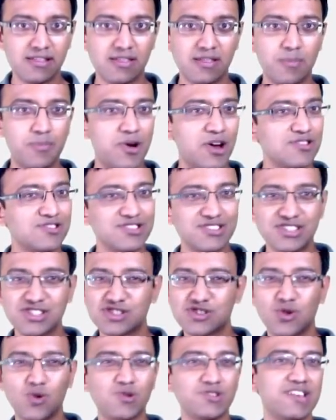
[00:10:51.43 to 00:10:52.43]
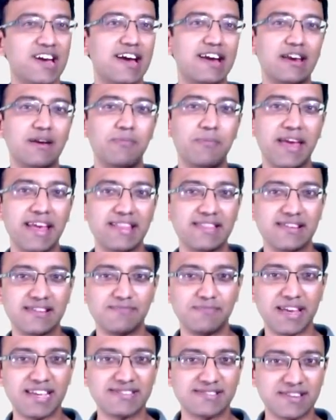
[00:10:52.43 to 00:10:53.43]
the browser just goes ahead and
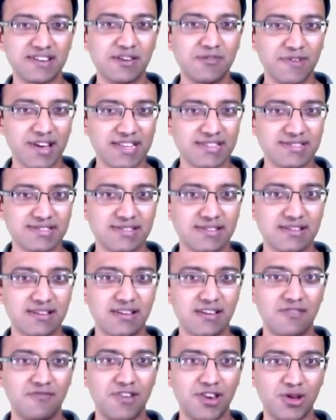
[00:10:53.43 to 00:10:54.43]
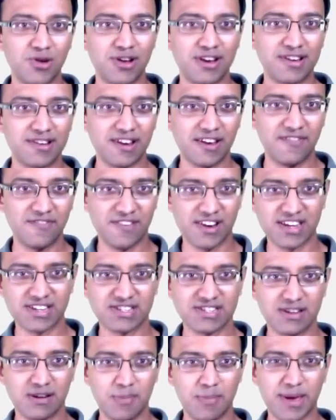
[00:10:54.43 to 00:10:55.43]
makes the request when you hit
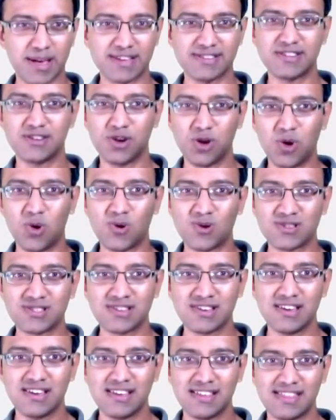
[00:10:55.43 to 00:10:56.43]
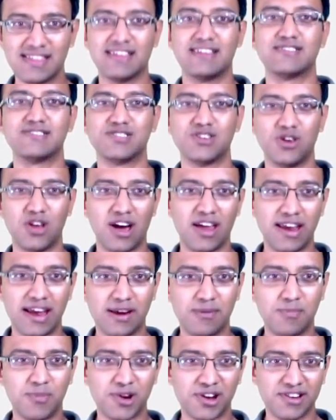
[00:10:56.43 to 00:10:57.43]
refresh, because it knows that it's a
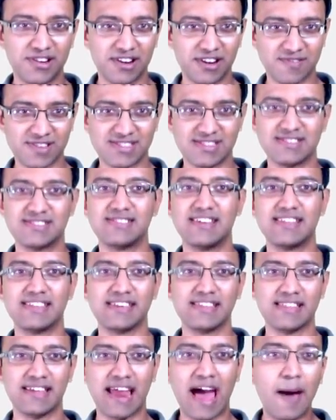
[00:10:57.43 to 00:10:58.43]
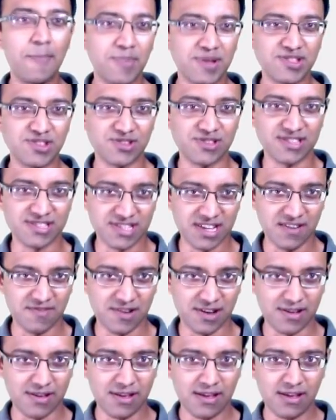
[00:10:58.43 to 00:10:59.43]
non-idempotent request. There's nothing that happens on the server.